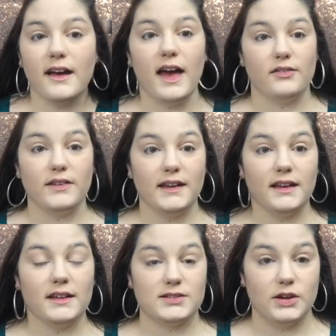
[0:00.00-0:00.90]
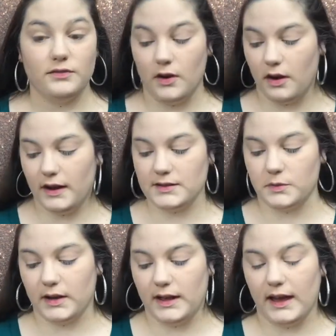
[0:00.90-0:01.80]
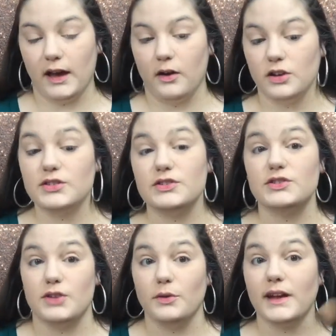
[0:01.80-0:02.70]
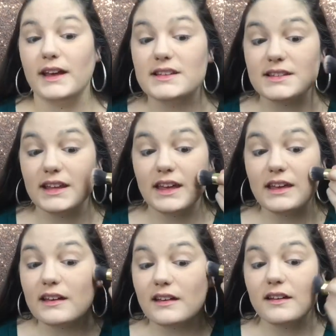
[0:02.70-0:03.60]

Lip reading: everything so far is working out so nicely.